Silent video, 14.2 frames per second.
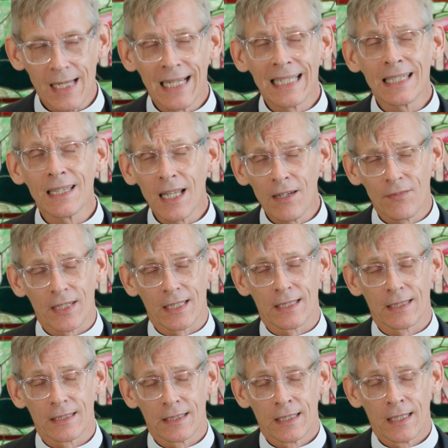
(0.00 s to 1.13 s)
I love it,
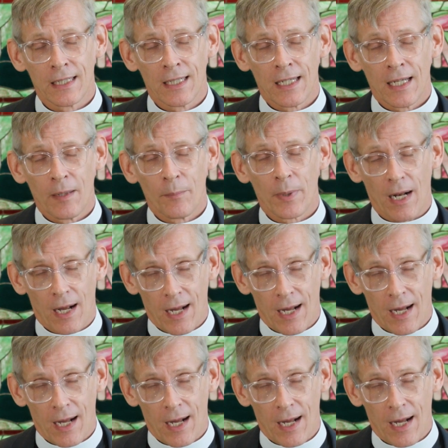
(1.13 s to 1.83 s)
but